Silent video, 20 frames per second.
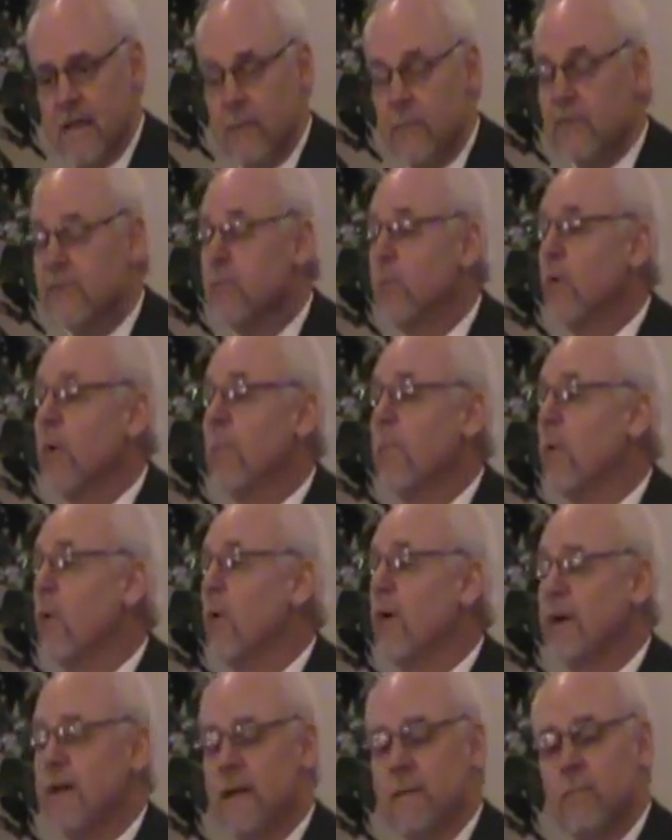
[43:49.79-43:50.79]
he was more
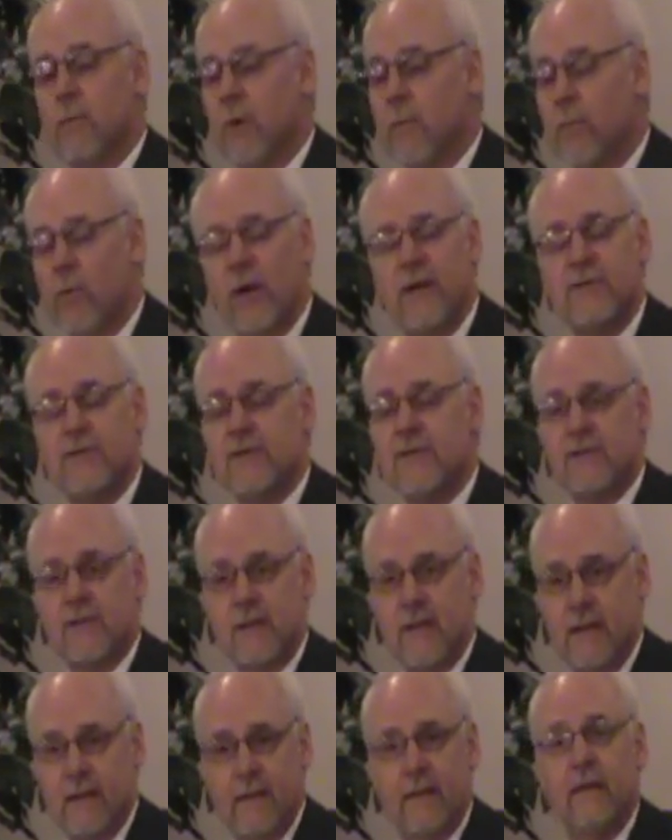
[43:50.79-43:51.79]
important and more
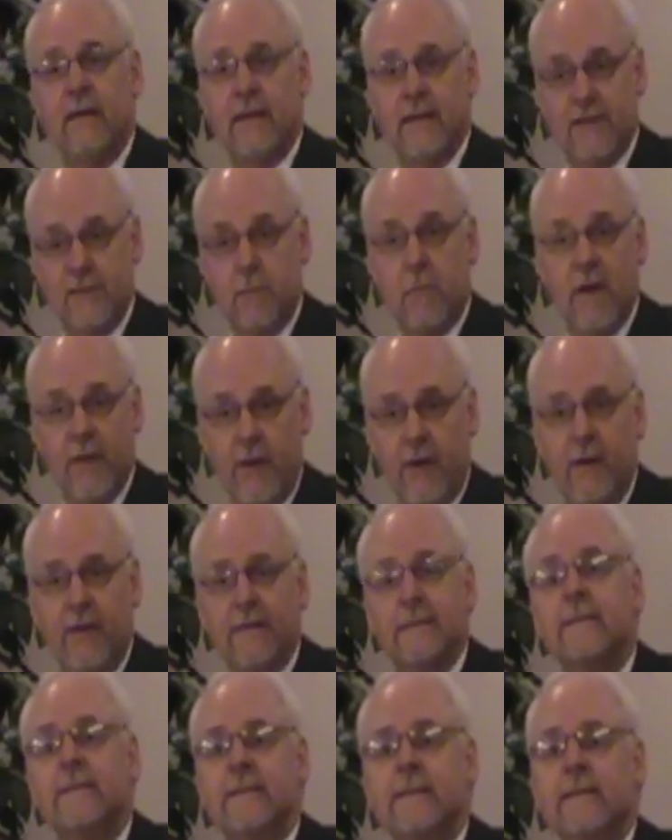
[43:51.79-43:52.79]
precious than his mother
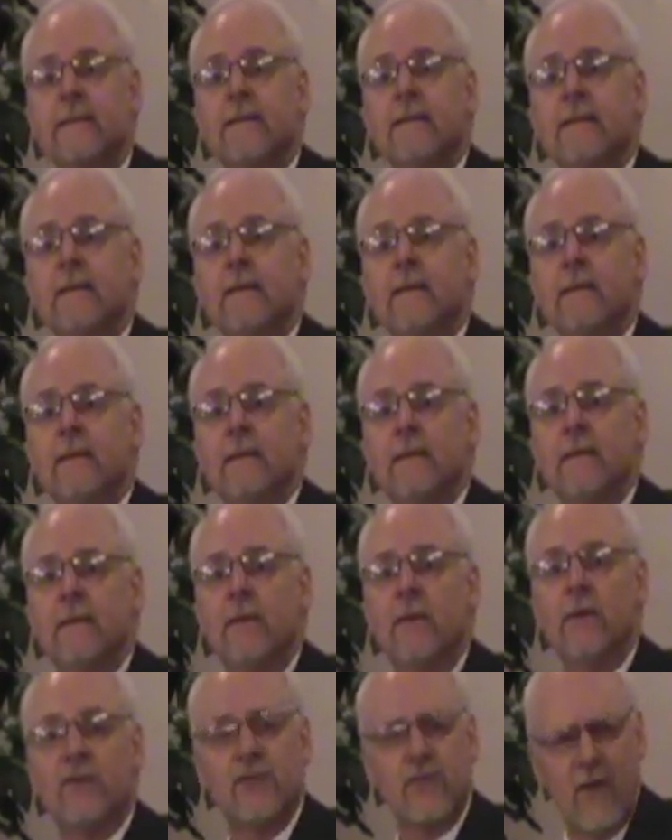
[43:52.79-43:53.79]

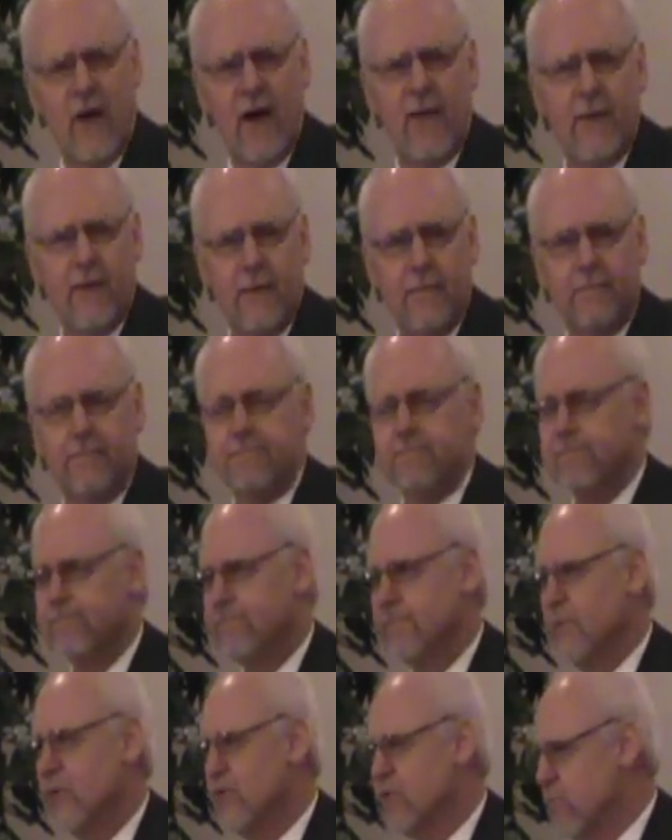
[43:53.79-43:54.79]
or his father
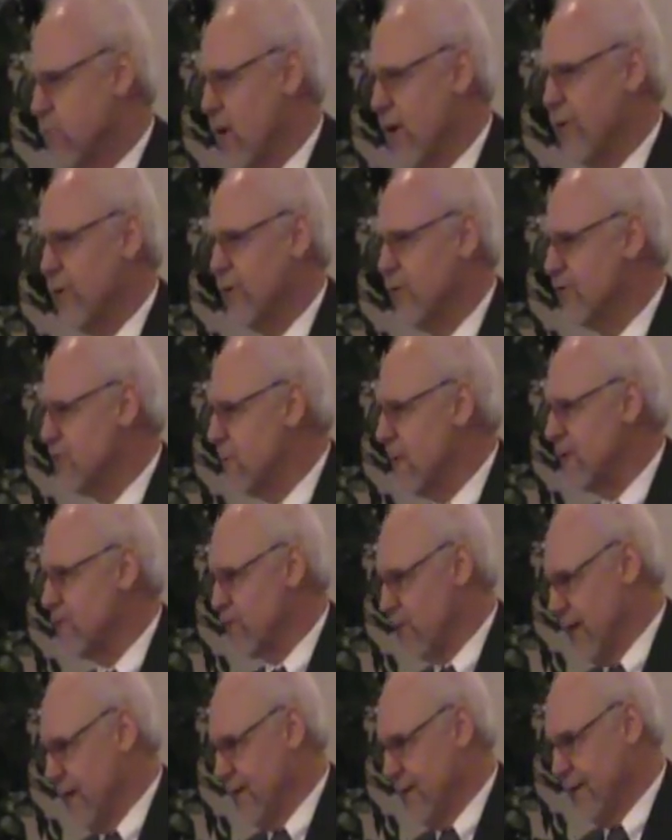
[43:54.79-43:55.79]
or his brother or his
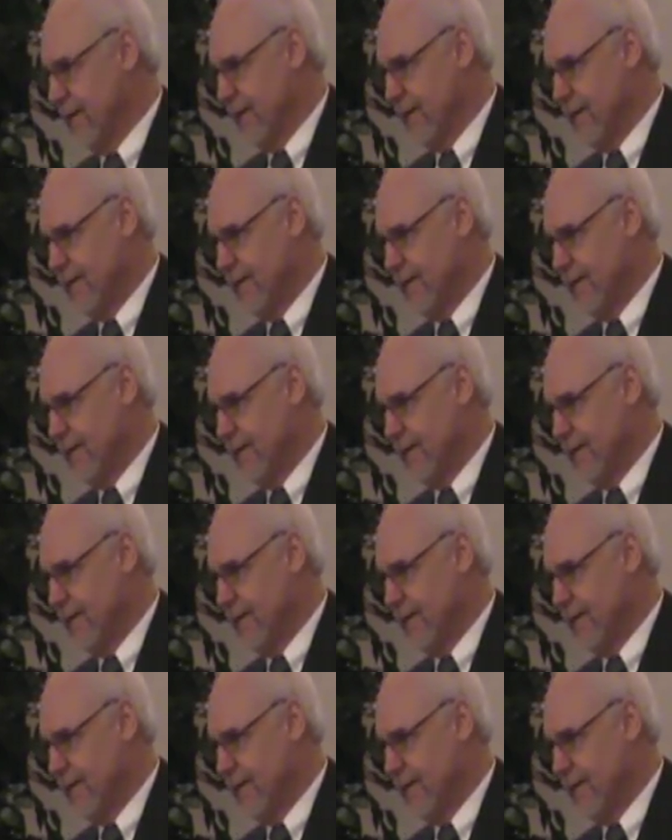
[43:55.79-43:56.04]
best friend.